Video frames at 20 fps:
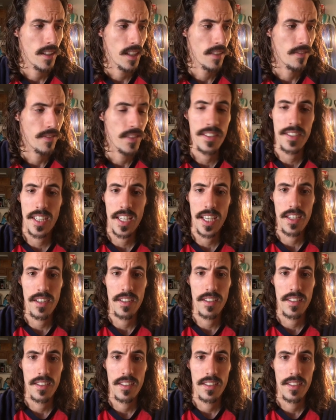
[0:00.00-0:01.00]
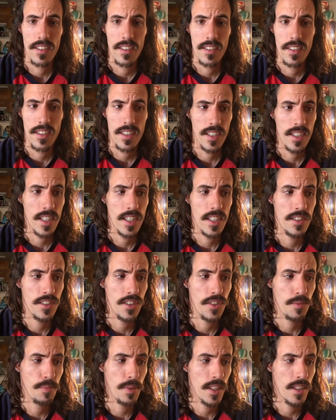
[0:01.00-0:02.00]
if this kid, he's
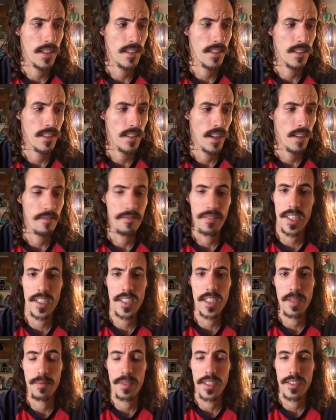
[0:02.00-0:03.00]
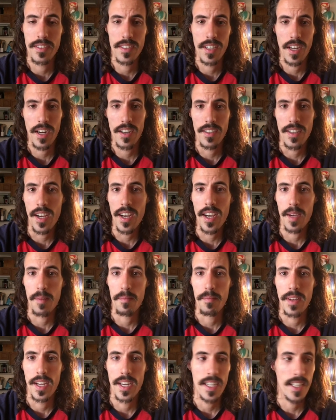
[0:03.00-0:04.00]
just been a victim this entire
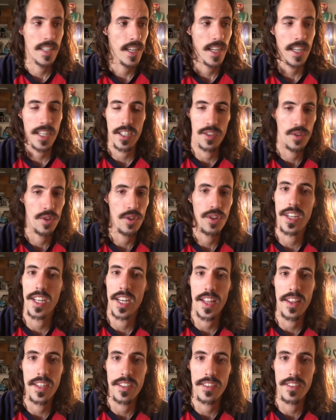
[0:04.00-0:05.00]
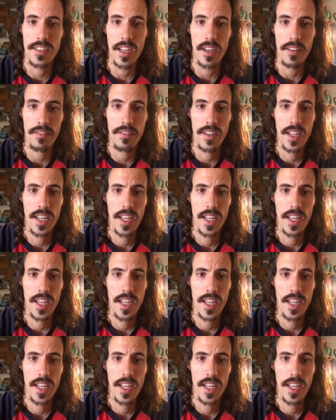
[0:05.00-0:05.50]
time and he can't control any of this stuff